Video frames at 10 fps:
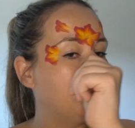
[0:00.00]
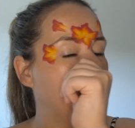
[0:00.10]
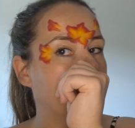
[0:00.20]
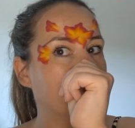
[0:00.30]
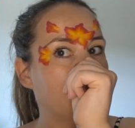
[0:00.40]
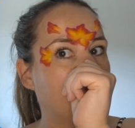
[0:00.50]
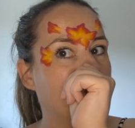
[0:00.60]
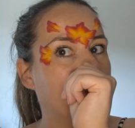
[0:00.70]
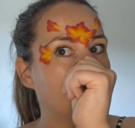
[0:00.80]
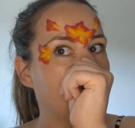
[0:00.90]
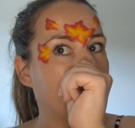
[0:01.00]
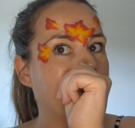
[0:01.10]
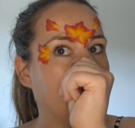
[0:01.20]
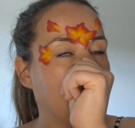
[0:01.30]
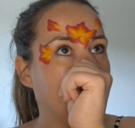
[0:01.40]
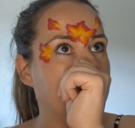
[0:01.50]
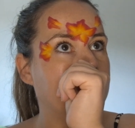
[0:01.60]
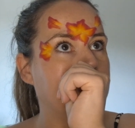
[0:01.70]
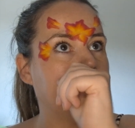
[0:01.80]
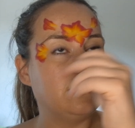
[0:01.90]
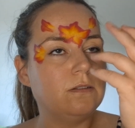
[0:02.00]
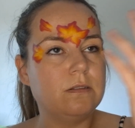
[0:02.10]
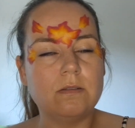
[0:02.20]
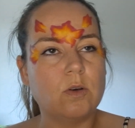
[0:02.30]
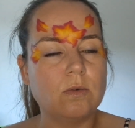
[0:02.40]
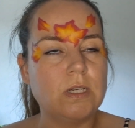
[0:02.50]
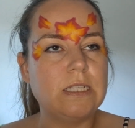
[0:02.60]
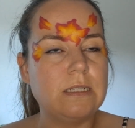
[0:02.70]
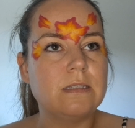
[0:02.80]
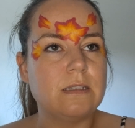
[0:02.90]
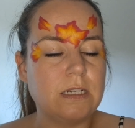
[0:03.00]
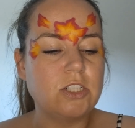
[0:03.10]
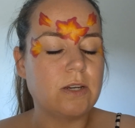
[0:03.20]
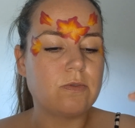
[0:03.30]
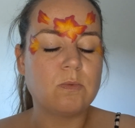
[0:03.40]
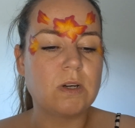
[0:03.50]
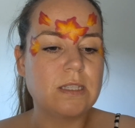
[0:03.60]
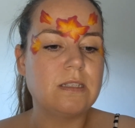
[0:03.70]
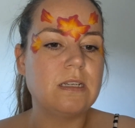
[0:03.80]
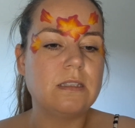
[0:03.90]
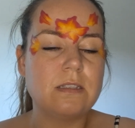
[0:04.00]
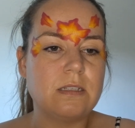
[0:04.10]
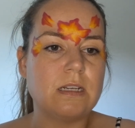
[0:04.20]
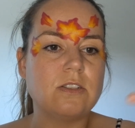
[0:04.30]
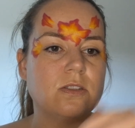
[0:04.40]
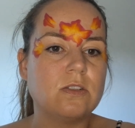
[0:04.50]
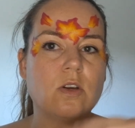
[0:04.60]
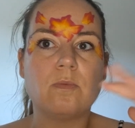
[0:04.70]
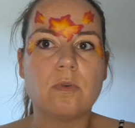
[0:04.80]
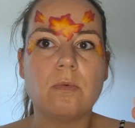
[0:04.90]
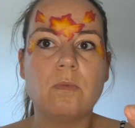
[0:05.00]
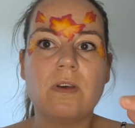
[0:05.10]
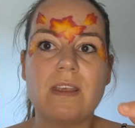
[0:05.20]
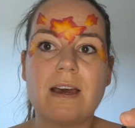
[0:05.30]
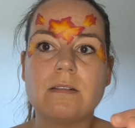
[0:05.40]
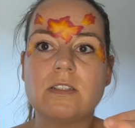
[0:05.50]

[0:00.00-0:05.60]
because I thought, okay, it is stitch, everyone can see it's stitch, there's no problem with that.